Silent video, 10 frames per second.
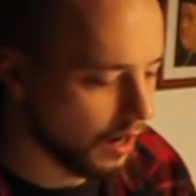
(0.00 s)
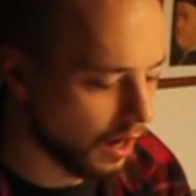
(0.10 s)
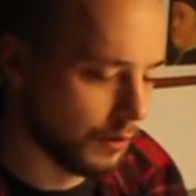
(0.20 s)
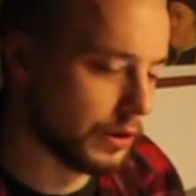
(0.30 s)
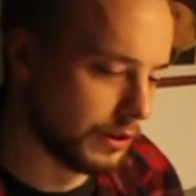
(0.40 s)

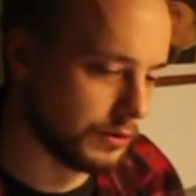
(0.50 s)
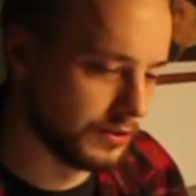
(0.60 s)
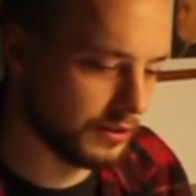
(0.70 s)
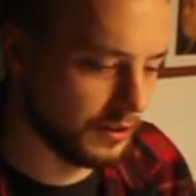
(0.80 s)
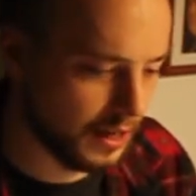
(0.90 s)
I will
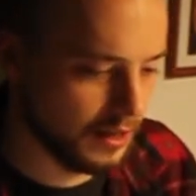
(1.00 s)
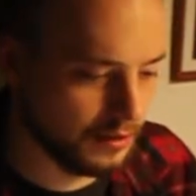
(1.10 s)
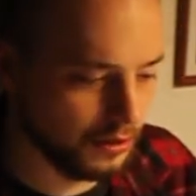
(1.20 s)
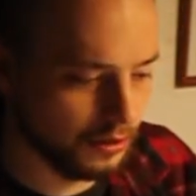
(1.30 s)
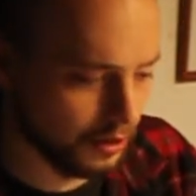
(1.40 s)
also
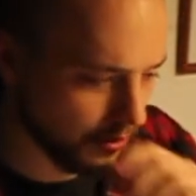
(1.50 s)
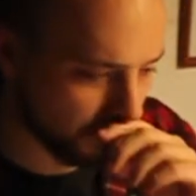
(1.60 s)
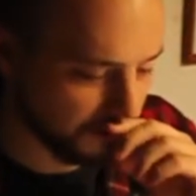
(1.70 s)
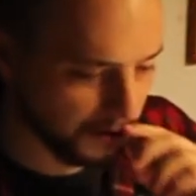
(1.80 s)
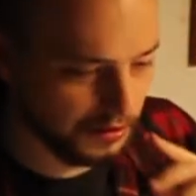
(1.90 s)
then go
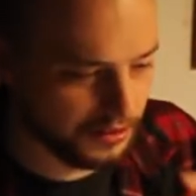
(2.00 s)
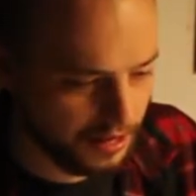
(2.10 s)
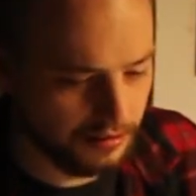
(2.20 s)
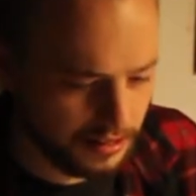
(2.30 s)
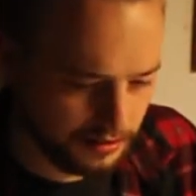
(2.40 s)
forward.
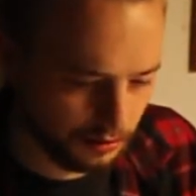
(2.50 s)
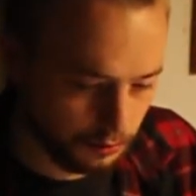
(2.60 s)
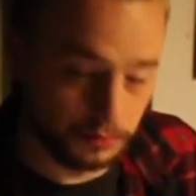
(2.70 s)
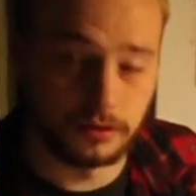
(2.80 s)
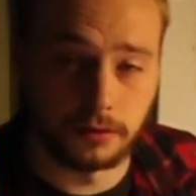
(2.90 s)
There is
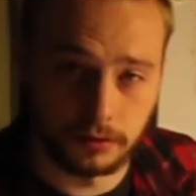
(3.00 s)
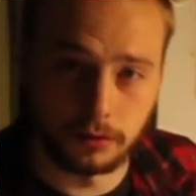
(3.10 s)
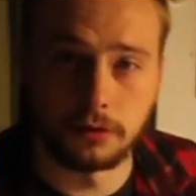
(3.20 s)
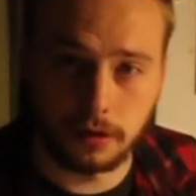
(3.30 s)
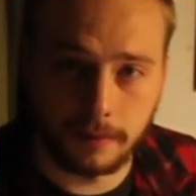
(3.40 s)
also a
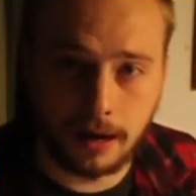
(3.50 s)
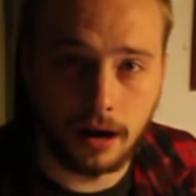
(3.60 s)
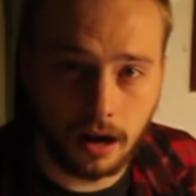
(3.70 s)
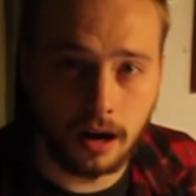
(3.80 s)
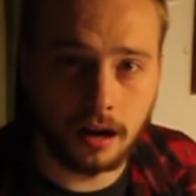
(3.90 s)
talk about
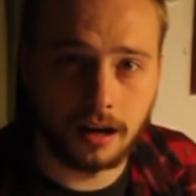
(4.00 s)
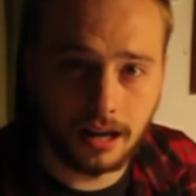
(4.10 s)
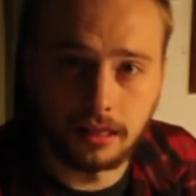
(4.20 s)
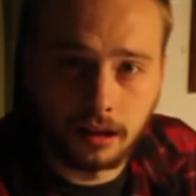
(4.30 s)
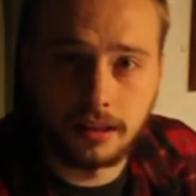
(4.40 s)
art,
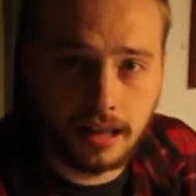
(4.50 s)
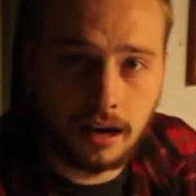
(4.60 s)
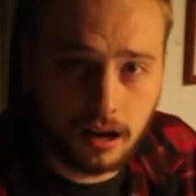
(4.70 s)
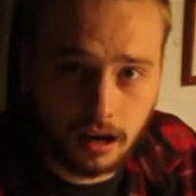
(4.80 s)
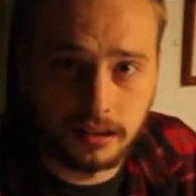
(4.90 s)
and like that
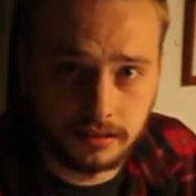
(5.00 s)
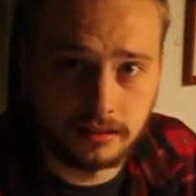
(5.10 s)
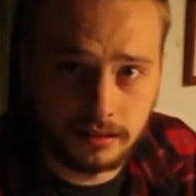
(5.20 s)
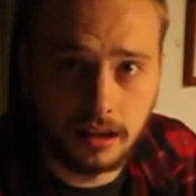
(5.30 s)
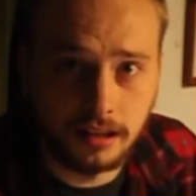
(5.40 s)
high
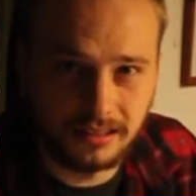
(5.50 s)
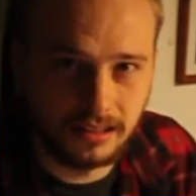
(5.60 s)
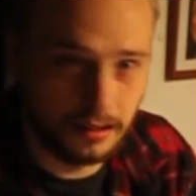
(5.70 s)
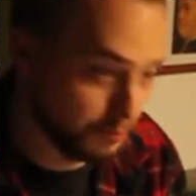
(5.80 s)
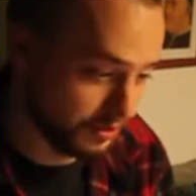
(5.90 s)

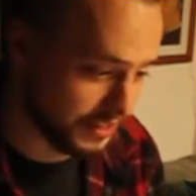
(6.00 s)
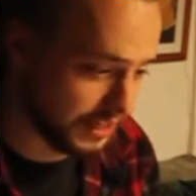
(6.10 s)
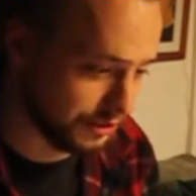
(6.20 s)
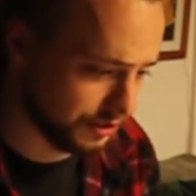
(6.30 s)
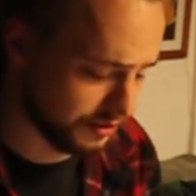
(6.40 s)
society, the
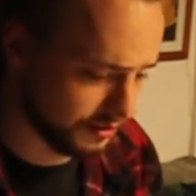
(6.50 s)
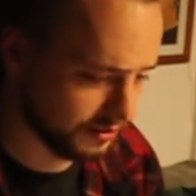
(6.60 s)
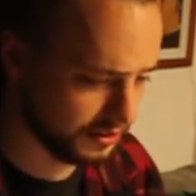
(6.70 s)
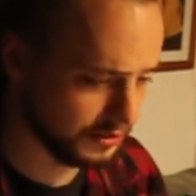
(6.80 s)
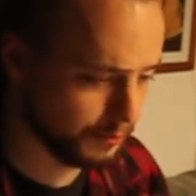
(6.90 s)

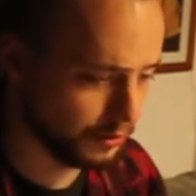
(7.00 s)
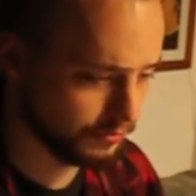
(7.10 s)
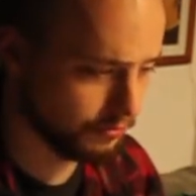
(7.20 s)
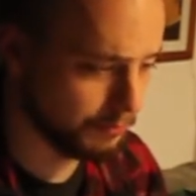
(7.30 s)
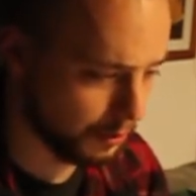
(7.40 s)
pretentiousness it's
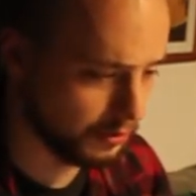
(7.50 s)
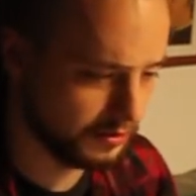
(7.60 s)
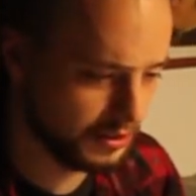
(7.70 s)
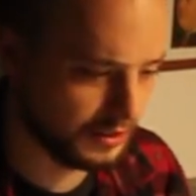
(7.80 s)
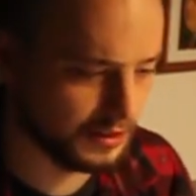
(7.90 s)
both
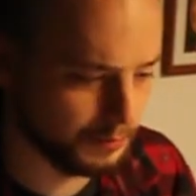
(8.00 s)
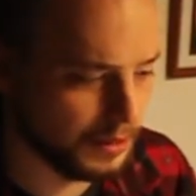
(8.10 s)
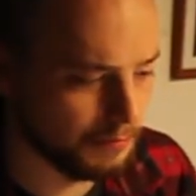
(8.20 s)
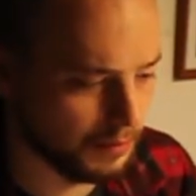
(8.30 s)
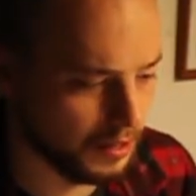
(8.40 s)
repulsed and
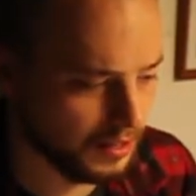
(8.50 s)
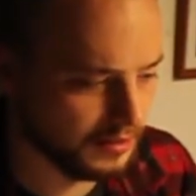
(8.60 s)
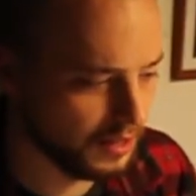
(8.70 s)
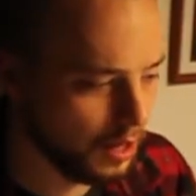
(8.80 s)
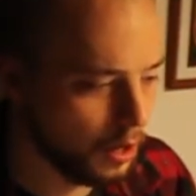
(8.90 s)
smitten by
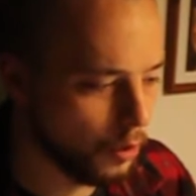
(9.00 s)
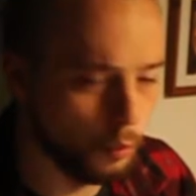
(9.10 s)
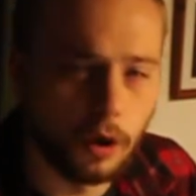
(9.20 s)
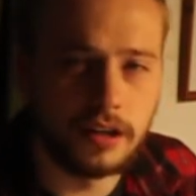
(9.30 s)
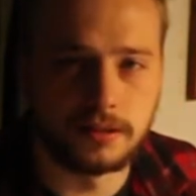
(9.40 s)
is,
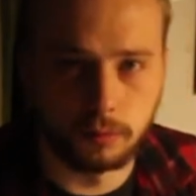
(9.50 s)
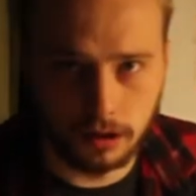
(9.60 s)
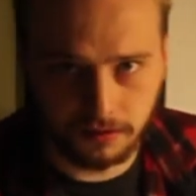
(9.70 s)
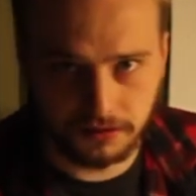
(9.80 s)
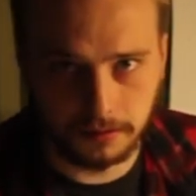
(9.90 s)
what is
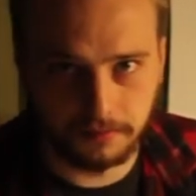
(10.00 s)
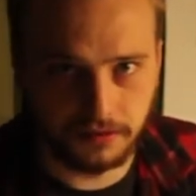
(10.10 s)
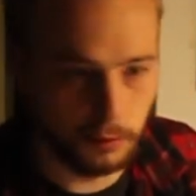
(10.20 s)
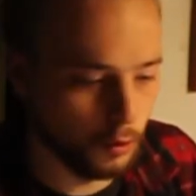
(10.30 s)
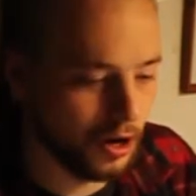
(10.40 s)
worth
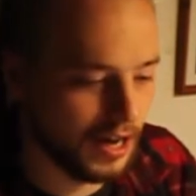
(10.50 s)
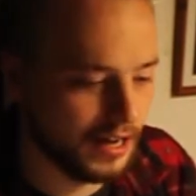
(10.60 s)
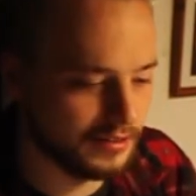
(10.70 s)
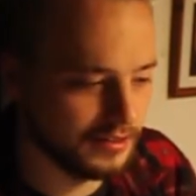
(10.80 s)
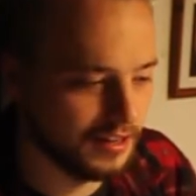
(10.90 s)
something? What
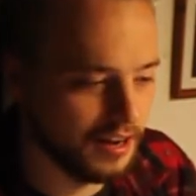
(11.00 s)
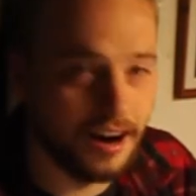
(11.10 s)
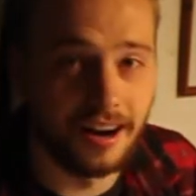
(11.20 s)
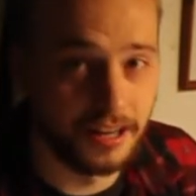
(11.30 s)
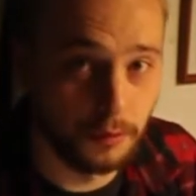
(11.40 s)
has
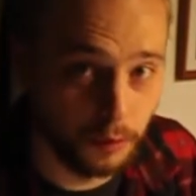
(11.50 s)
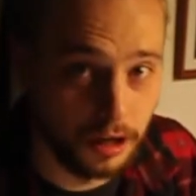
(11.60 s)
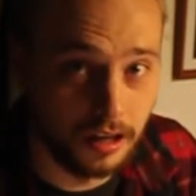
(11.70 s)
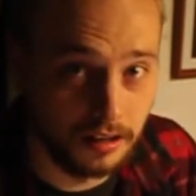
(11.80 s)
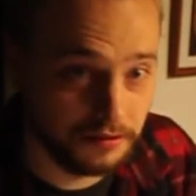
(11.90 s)
higher
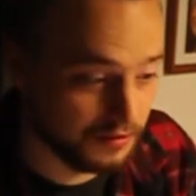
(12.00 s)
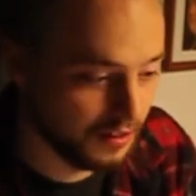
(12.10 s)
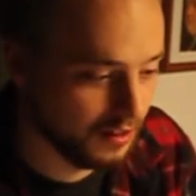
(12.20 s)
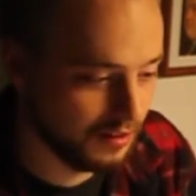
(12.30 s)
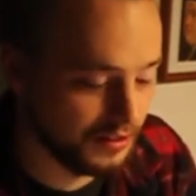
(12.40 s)
worth
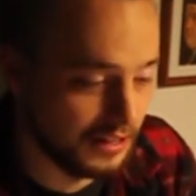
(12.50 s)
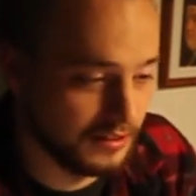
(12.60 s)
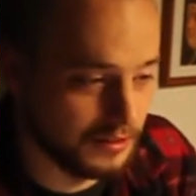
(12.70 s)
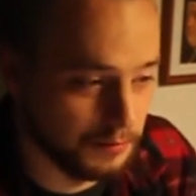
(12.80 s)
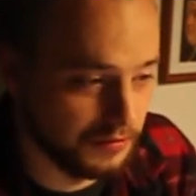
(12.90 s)
than
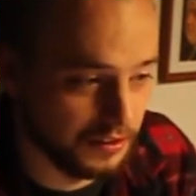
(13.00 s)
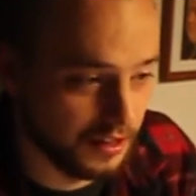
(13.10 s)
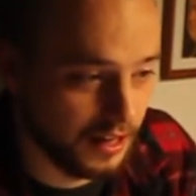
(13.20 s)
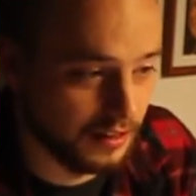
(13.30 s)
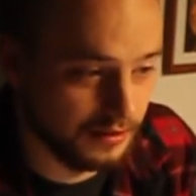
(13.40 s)
something
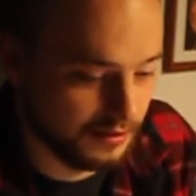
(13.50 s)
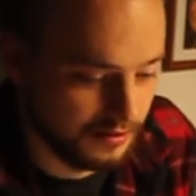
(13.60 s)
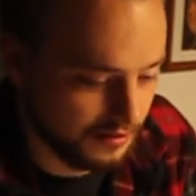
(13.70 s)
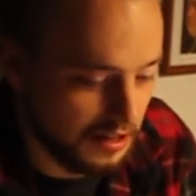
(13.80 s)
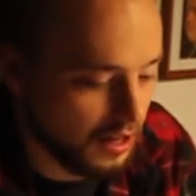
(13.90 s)
else?